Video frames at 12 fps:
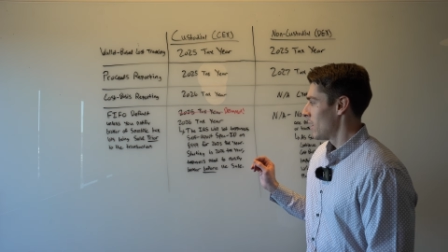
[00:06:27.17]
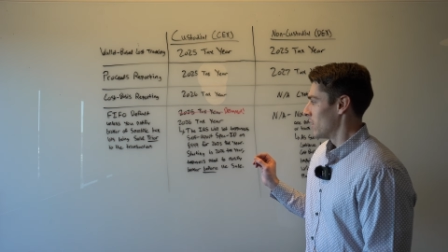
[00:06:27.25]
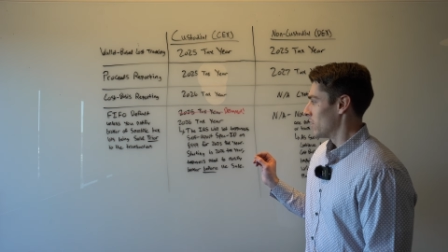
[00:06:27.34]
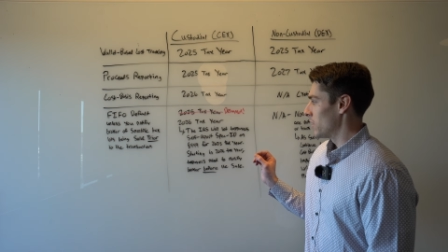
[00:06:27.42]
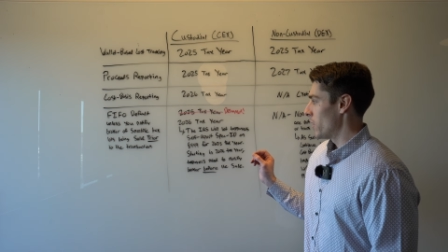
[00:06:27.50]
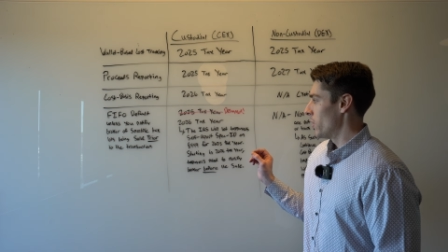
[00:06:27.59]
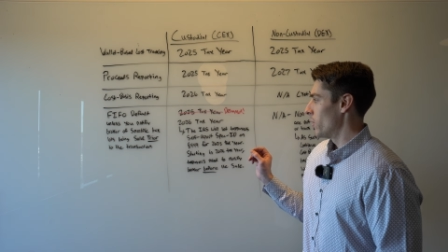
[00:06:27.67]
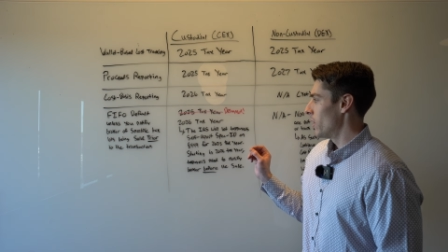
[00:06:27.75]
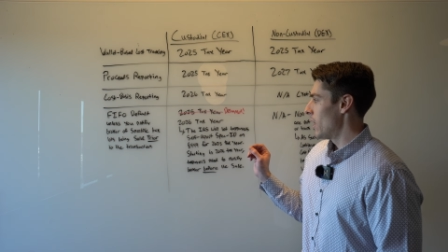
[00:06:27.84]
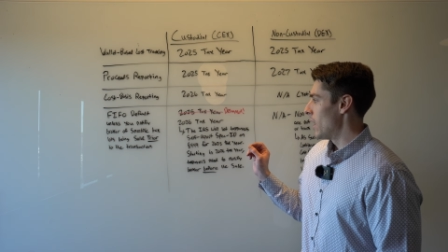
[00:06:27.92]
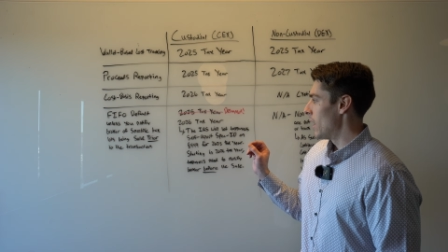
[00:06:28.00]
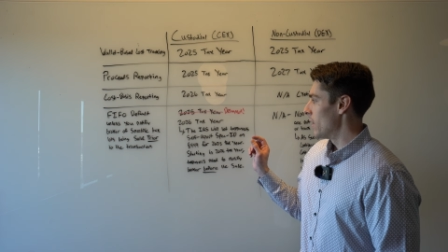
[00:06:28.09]
So
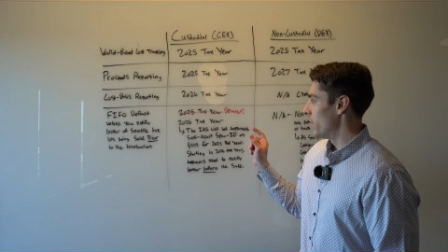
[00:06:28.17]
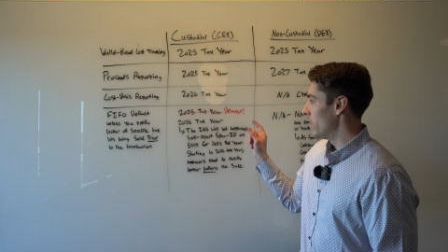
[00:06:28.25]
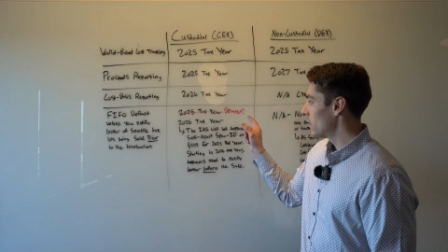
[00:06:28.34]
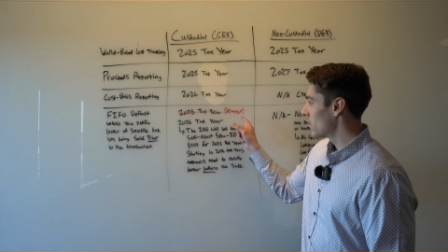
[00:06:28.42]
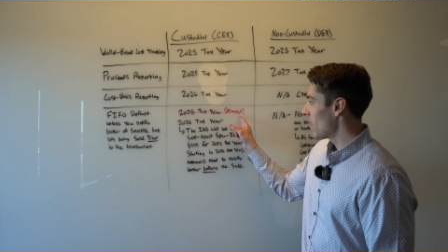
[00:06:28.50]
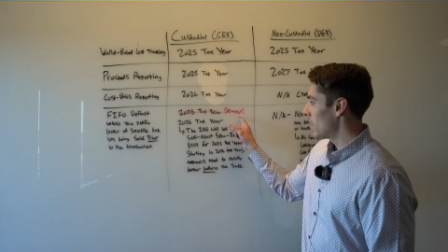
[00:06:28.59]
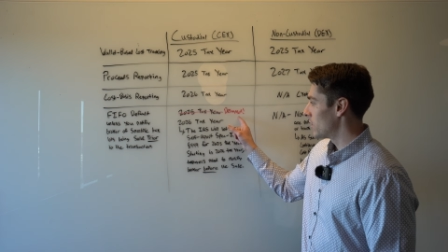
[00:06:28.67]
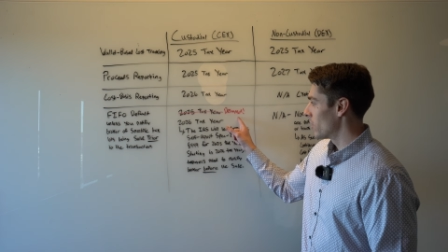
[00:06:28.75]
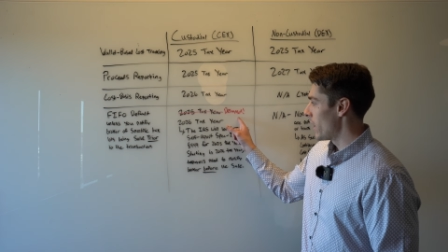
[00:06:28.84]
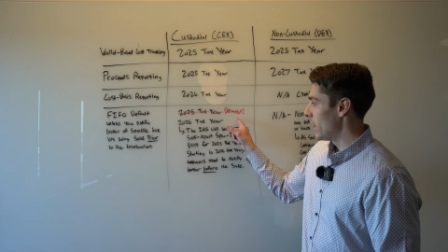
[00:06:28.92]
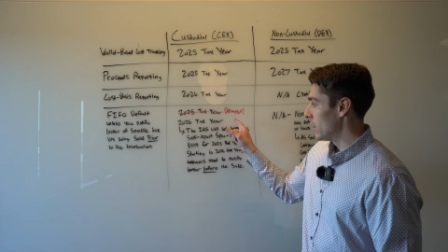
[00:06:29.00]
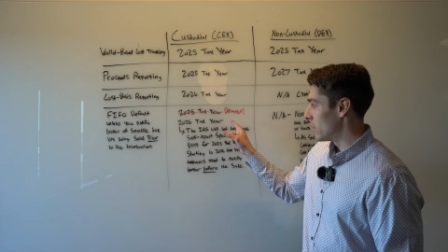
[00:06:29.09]
this got
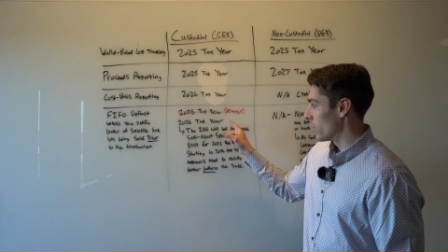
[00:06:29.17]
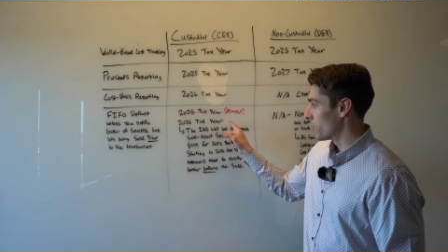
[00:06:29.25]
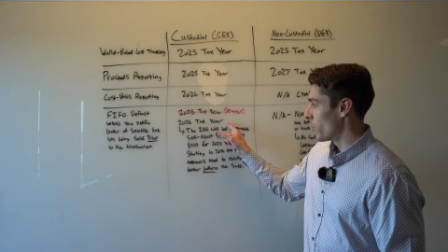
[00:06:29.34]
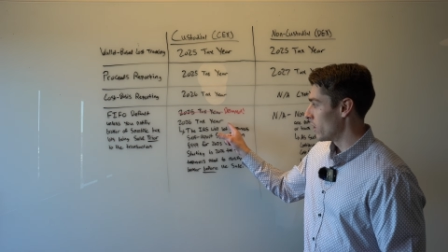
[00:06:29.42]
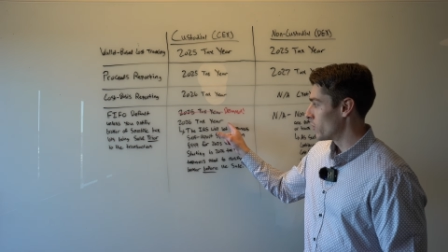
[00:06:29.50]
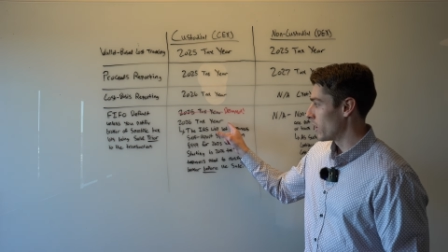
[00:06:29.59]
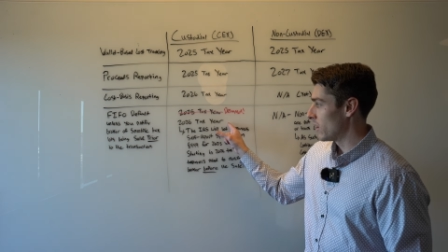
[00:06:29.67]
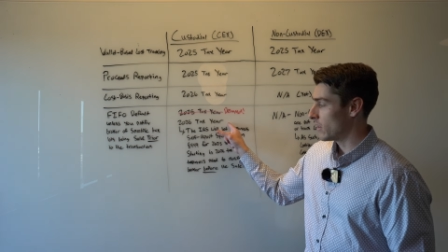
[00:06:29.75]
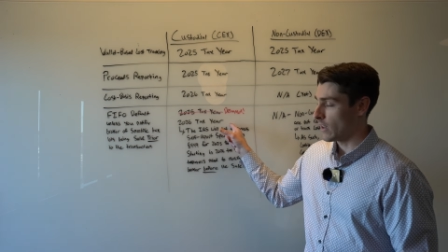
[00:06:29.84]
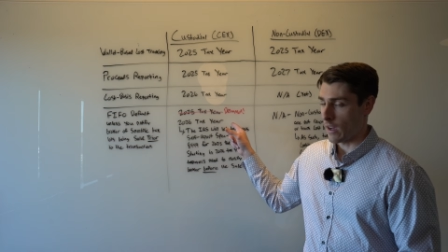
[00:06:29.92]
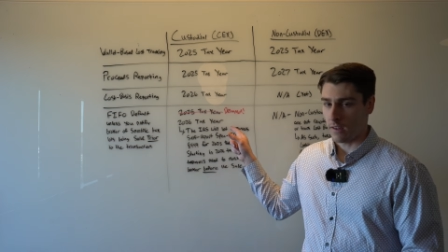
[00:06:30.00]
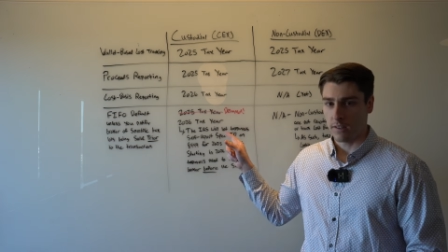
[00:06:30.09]
delayed until
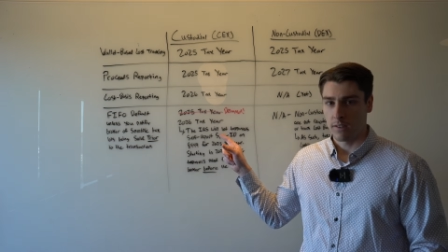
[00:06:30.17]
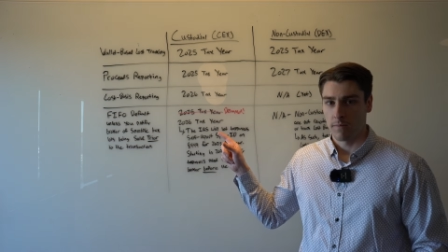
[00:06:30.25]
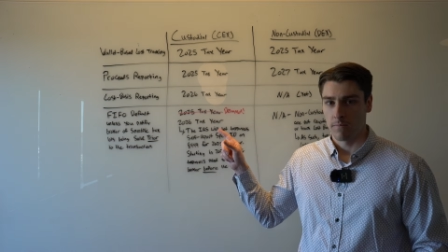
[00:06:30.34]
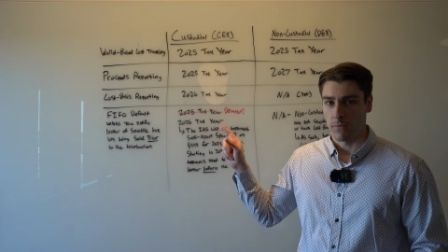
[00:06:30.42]
2026.